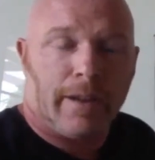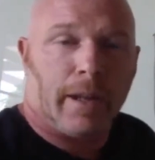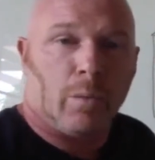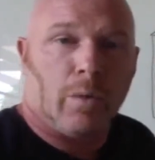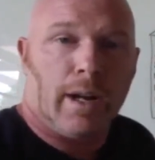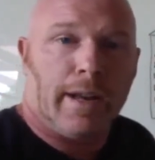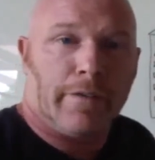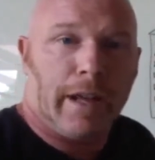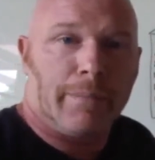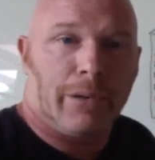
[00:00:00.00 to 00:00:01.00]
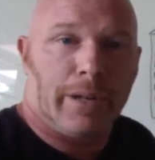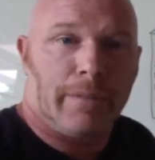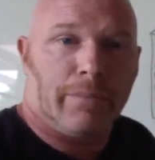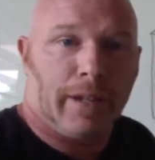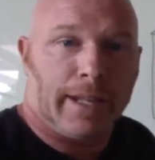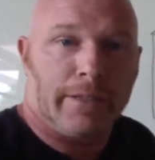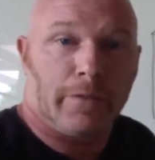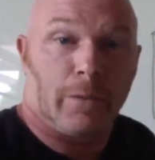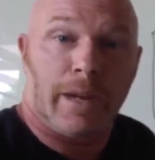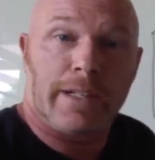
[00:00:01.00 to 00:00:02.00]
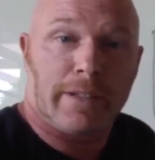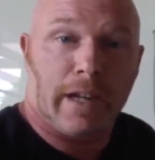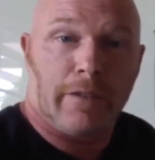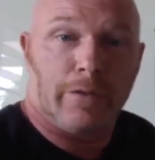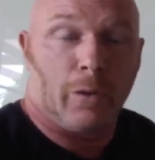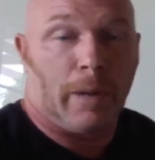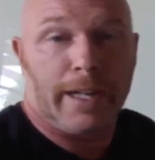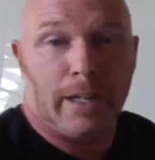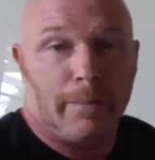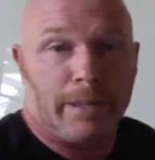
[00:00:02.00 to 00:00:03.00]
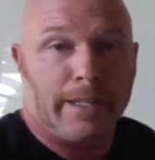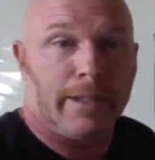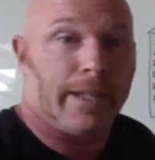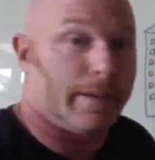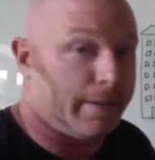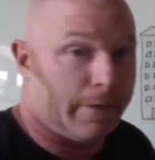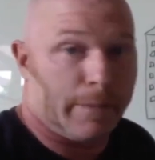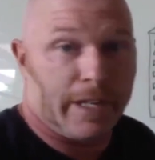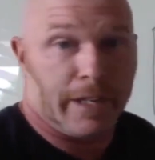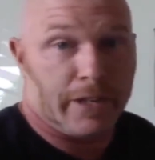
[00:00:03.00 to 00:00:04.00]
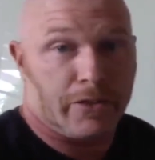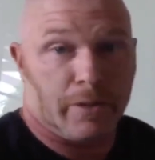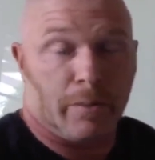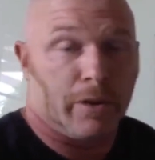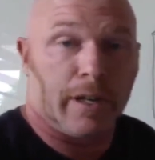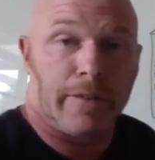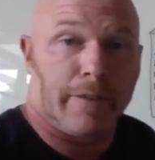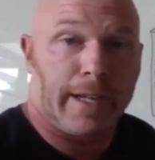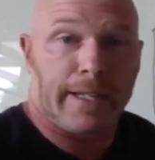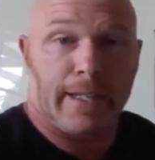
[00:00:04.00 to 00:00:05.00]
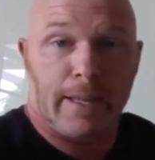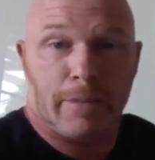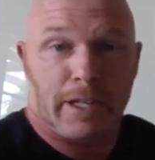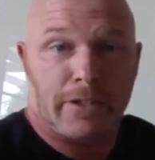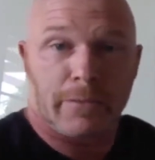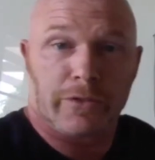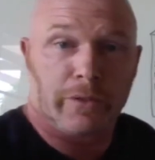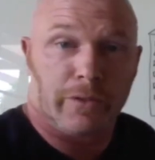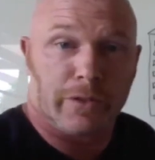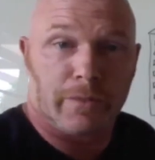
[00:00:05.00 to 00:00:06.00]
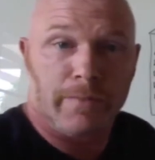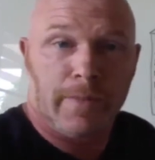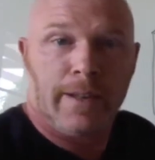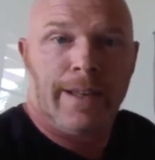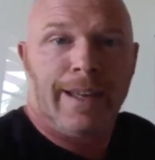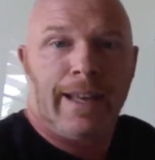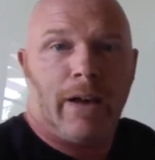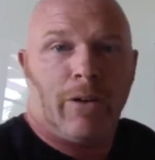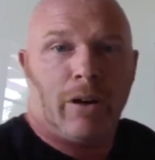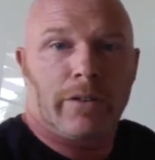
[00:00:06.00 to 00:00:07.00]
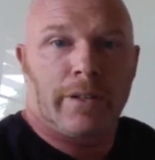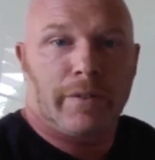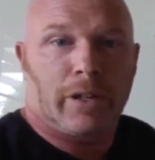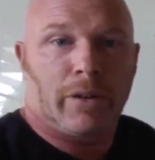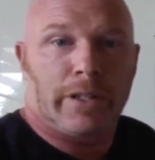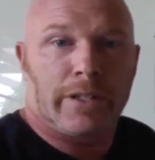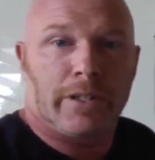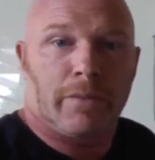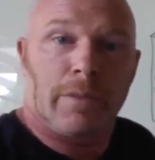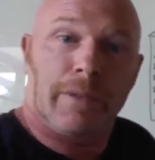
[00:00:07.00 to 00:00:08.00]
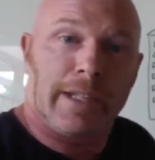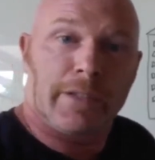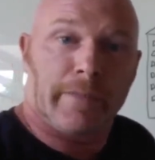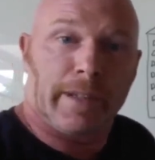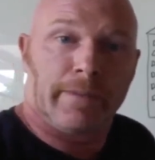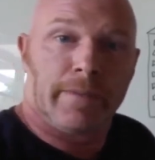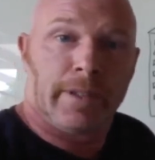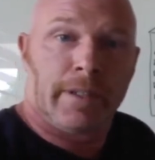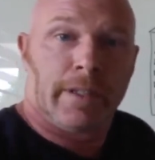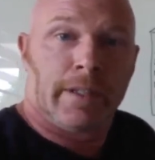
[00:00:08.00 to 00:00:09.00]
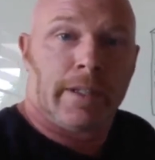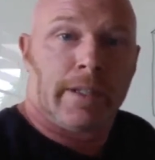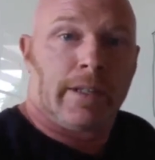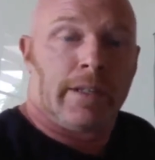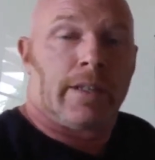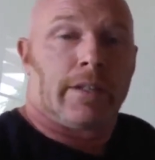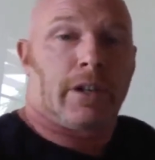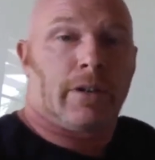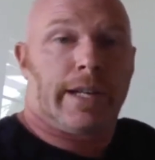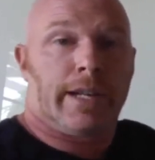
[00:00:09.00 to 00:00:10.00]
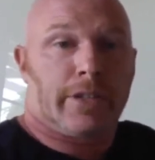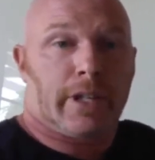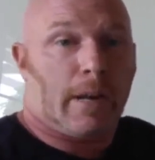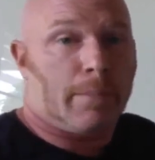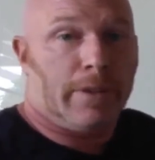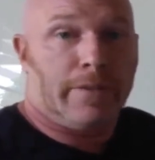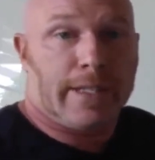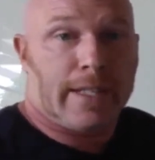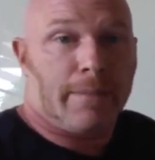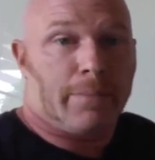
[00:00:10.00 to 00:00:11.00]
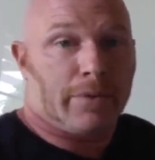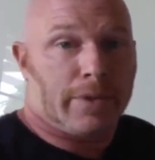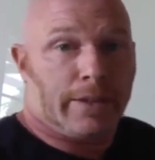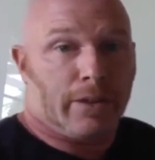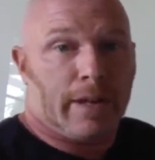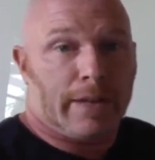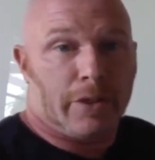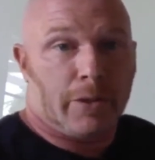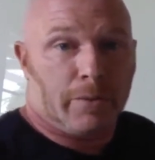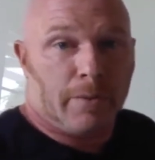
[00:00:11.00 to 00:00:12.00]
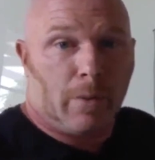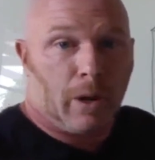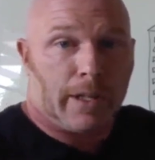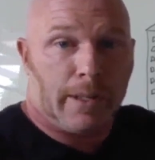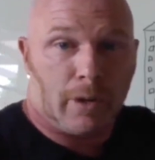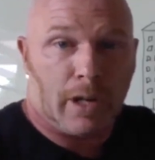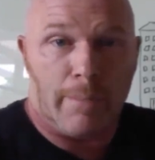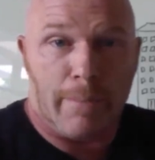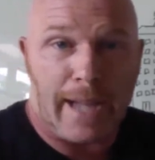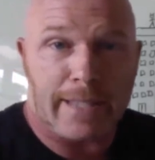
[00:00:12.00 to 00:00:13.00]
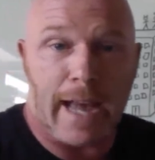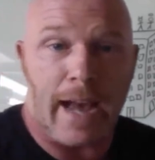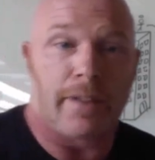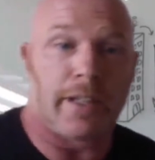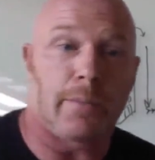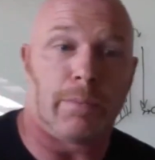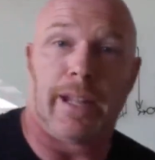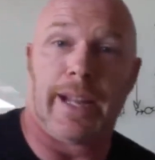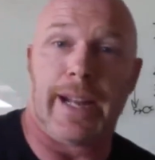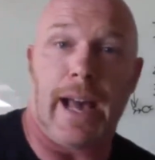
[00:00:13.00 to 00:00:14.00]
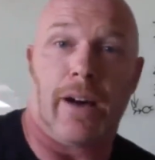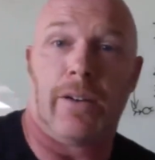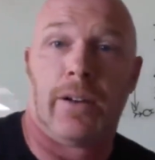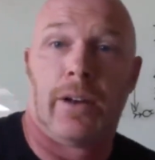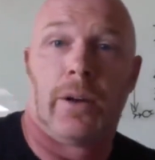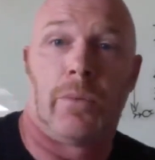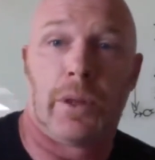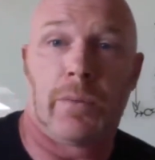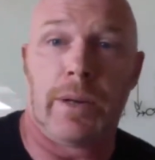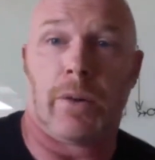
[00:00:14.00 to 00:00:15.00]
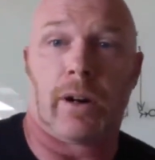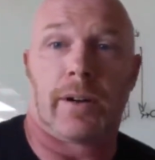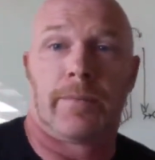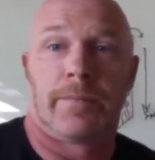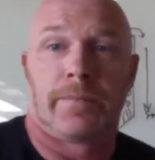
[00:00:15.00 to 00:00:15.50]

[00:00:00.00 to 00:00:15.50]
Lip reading: And what have I put in place for myself or my company, if I'm in an industry wondering if I can keep customers or lose them? How or difficult is it to replace me? So here's a couple of examples that don't have to do with WeWork, and then we'll come back to how this played out with WeWork.